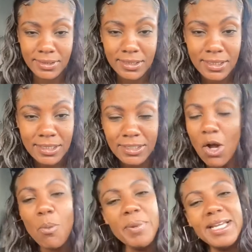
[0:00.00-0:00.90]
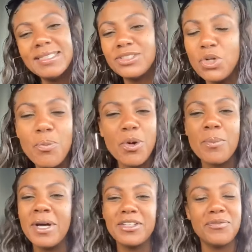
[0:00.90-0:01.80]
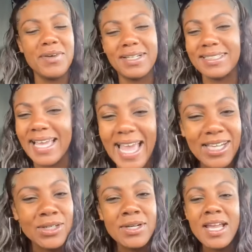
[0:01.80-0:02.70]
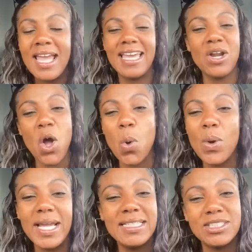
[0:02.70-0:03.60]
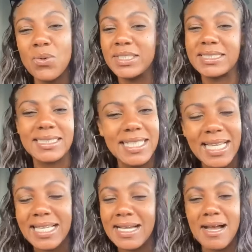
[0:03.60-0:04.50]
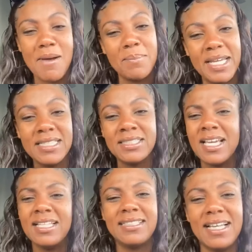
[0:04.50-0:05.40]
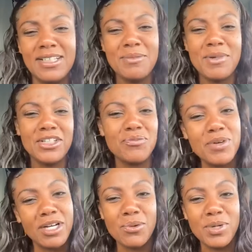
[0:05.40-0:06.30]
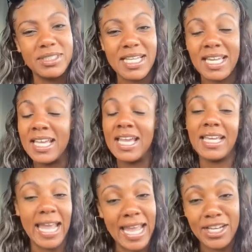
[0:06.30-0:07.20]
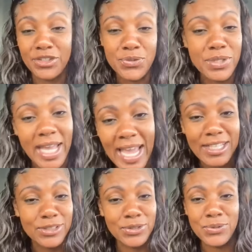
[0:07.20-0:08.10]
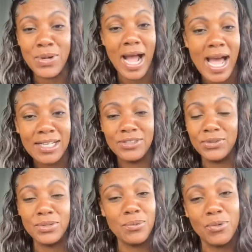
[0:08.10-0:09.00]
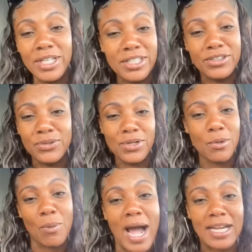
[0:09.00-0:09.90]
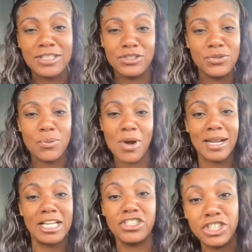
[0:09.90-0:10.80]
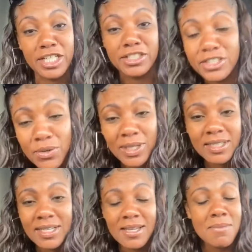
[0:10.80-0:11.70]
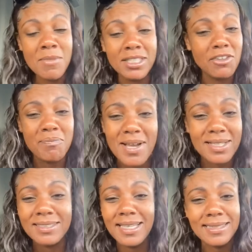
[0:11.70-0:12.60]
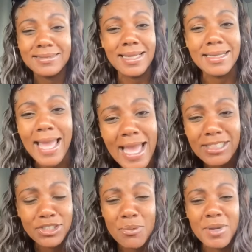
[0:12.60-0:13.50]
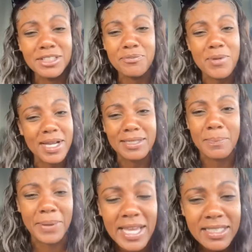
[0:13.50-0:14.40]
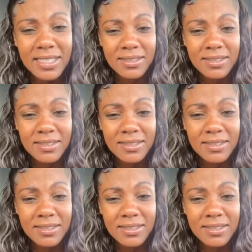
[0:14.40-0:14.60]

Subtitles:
don't be a super motherfucking hater and always throwing slick comments, telling the motherfucker what they can do, can't do, how to do it, when to do it, why to do it, why they shouldn't do it. Motherfucking niggas ain't asked your motherfucking opinion.